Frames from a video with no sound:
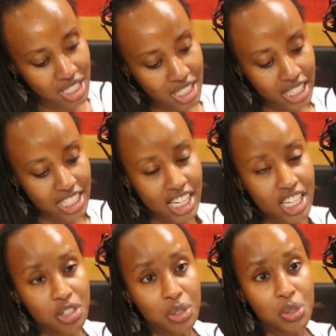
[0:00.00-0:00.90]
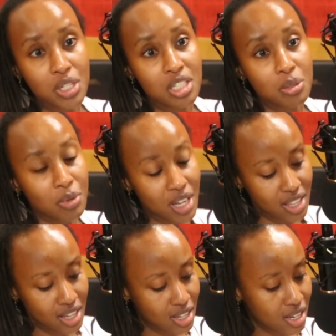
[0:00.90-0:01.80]
is a letter he wrote to his
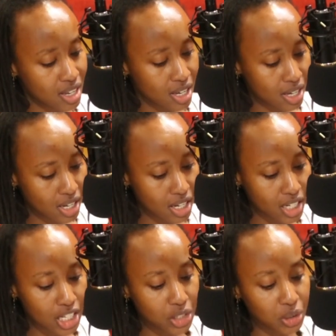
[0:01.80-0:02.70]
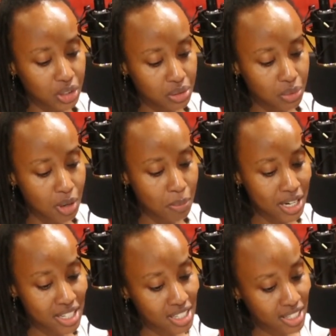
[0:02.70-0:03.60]
brother, Colonel
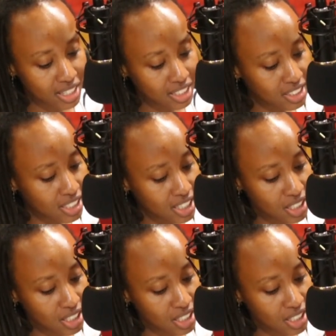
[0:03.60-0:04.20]
Wabariria, in